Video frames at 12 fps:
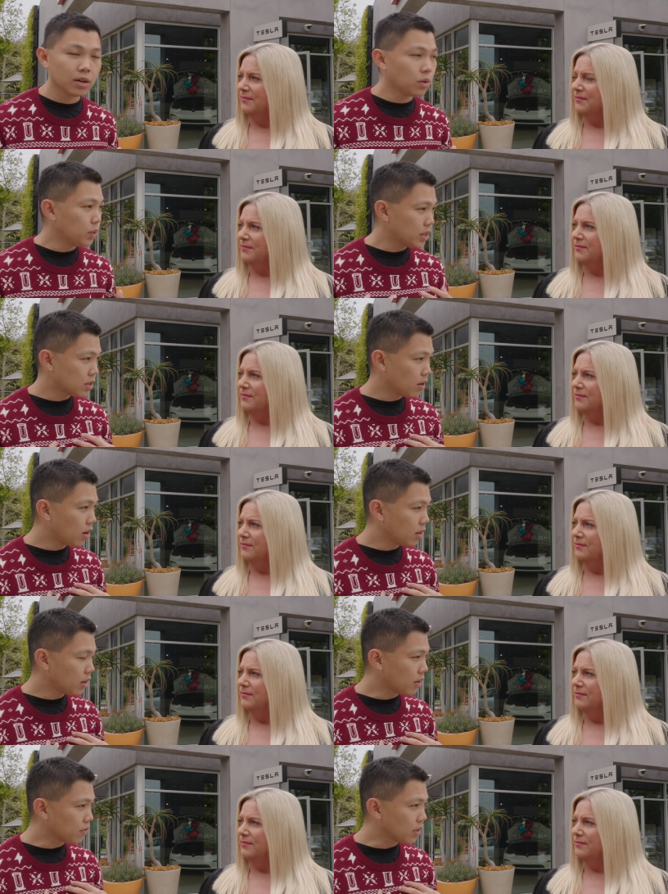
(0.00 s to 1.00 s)
Speaker 1: We saw a
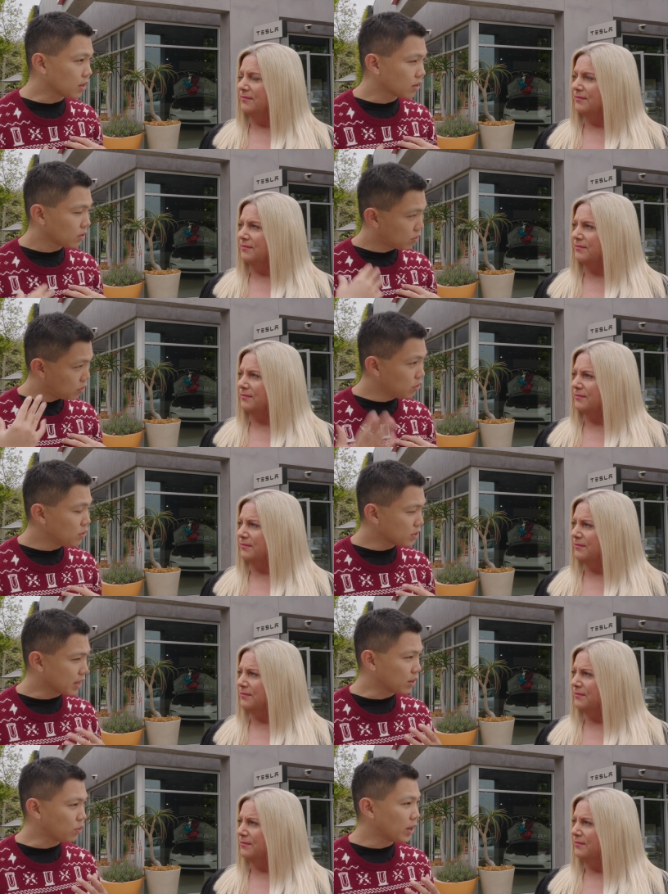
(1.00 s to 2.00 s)
lot of uh, Cruise
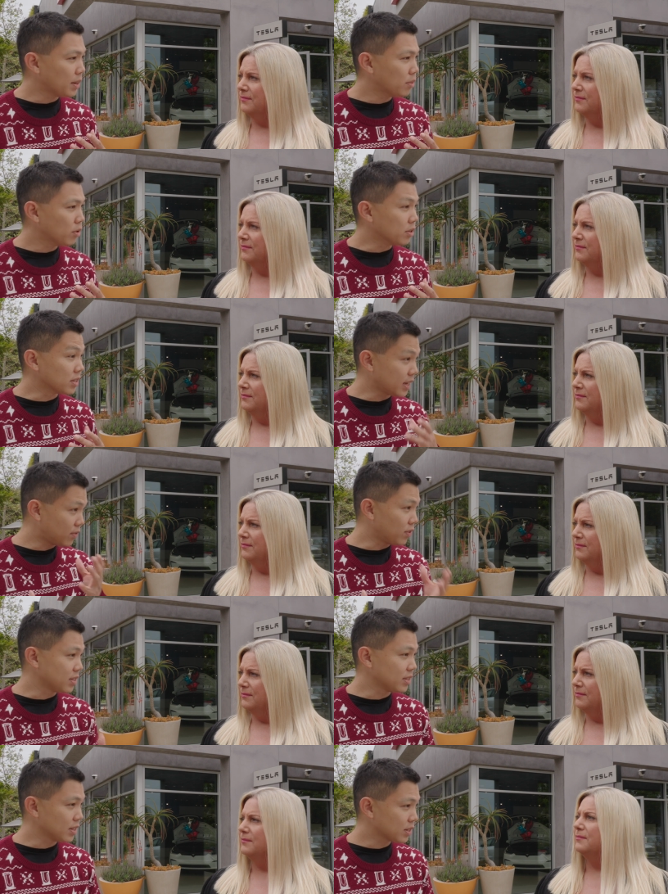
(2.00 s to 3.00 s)
and Waymo in San
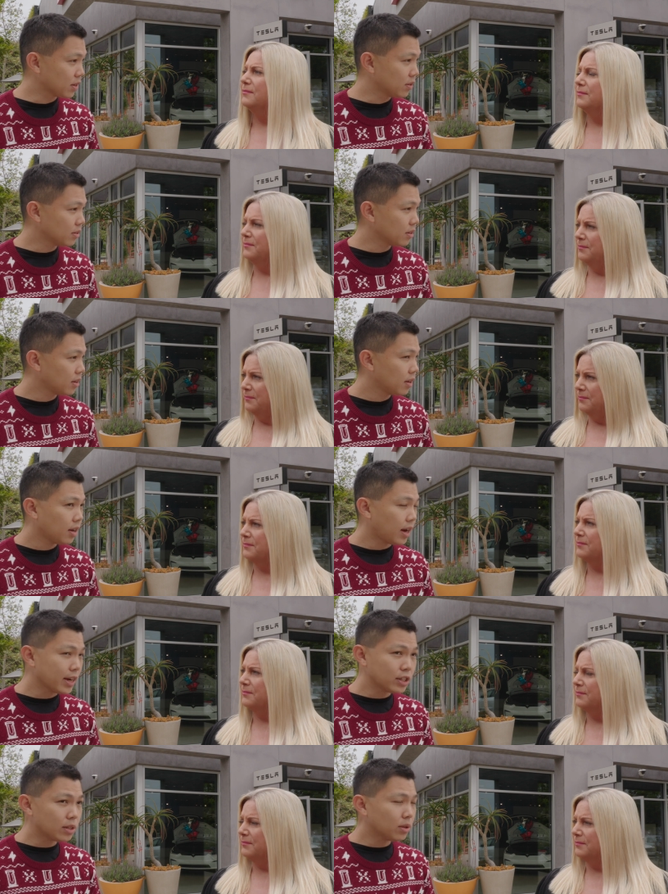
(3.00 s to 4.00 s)
Francisco. Mm-hmm. I
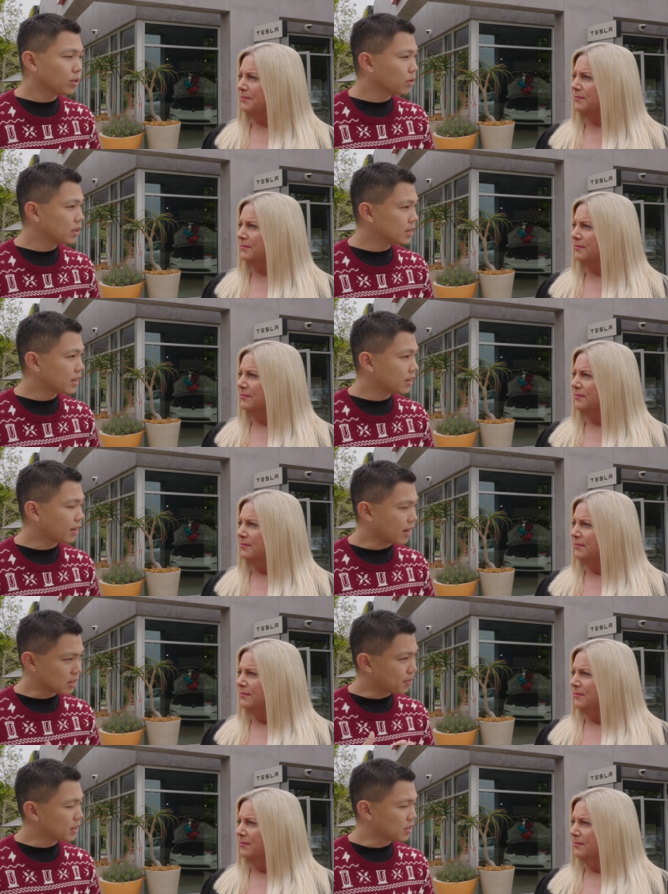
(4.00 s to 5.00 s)
actually don't notice it
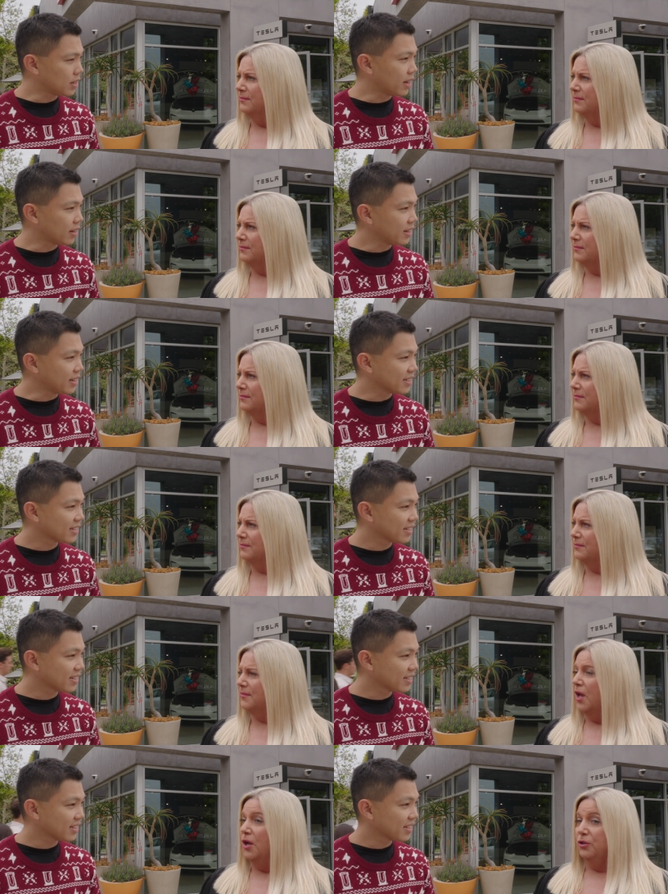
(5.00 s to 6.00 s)
as much in LA.
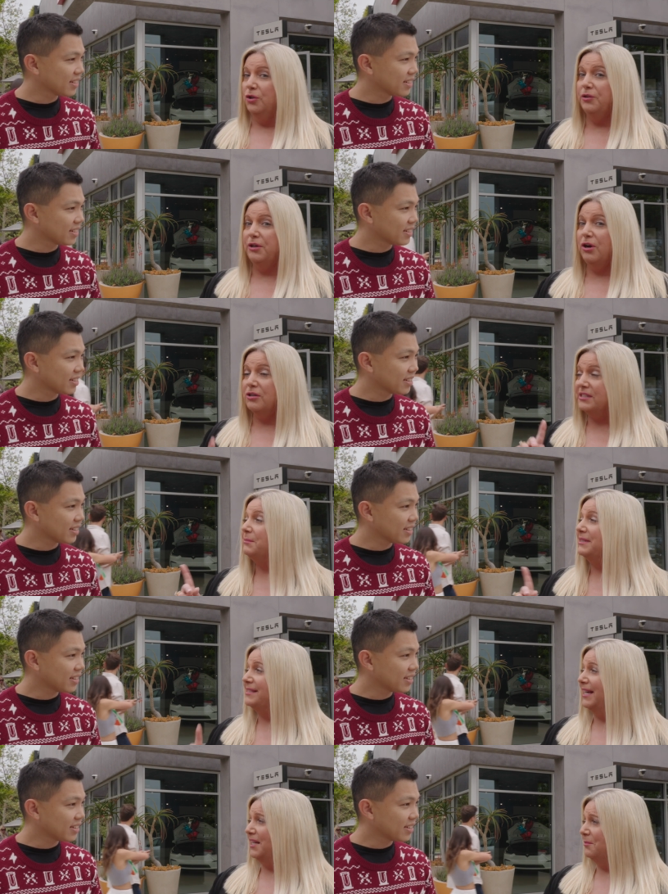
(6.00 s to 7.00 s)
Speaker 2: No, there are some in
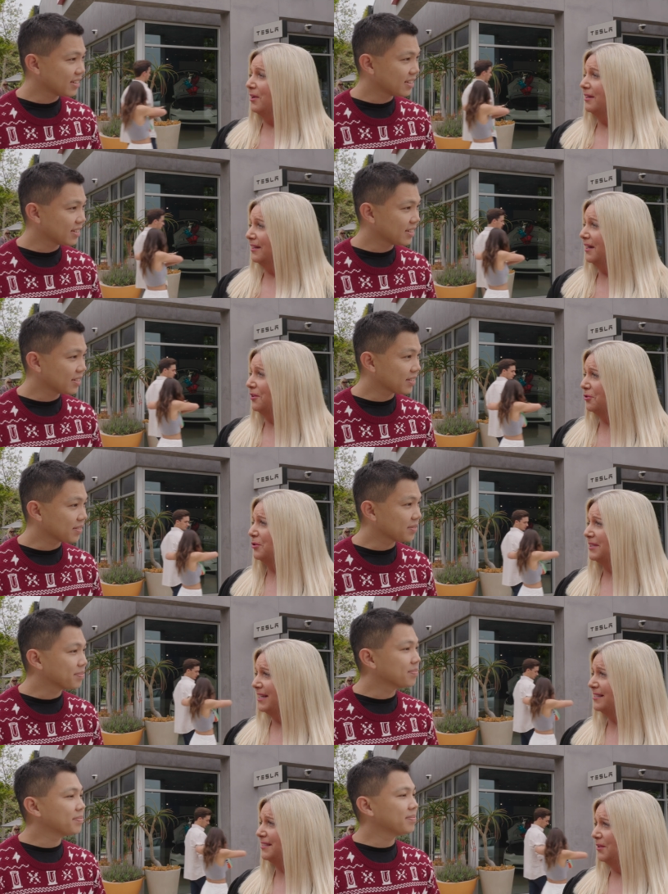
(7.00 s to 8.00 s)
Santa Monica. They're doing
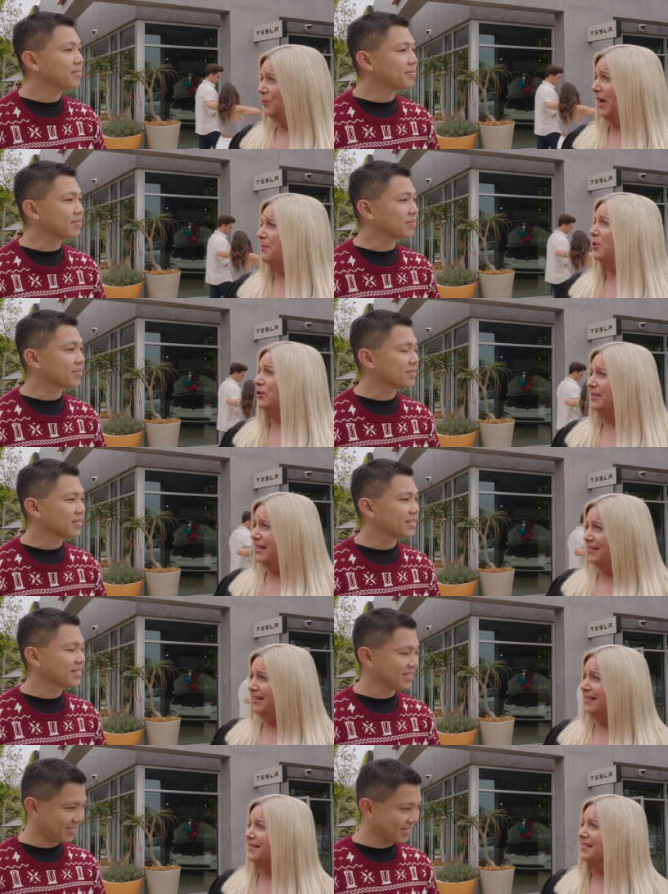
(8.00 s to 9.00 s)
testing. Mm. Waymo is
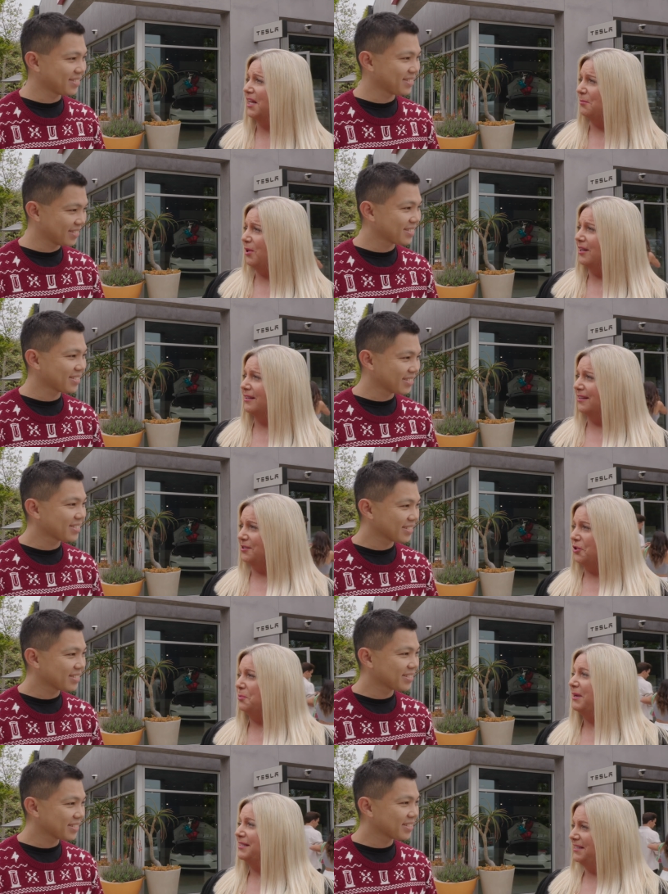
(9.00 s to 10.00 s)
testing in Santa Monica, so
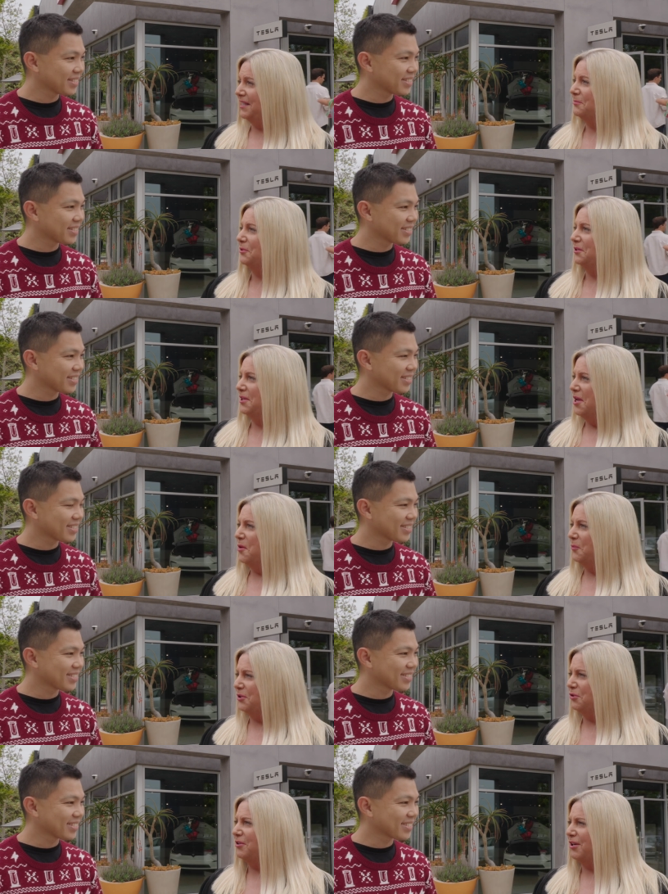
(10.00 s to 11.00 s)
you might see them
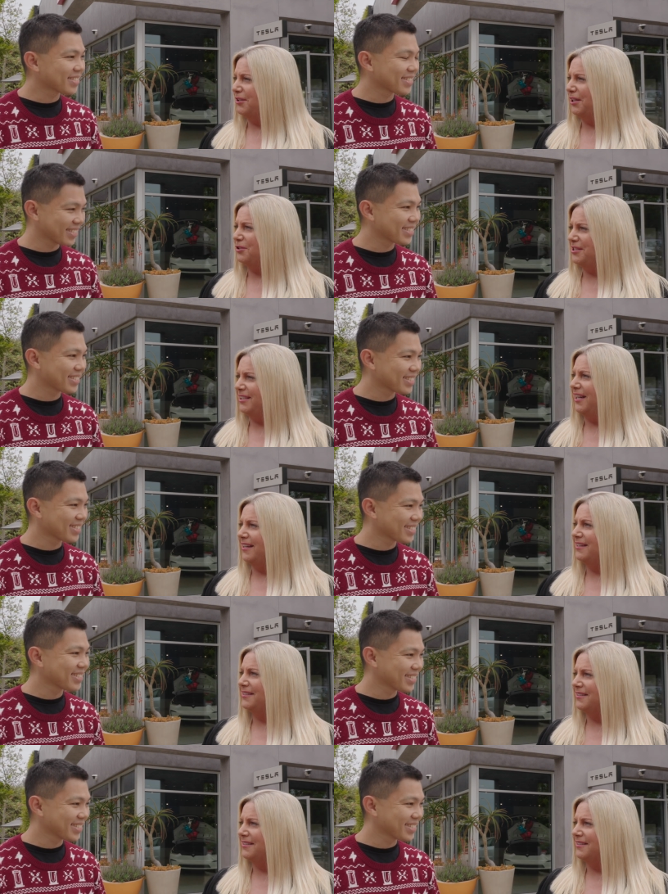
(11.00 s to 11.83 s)
when, you're there later today.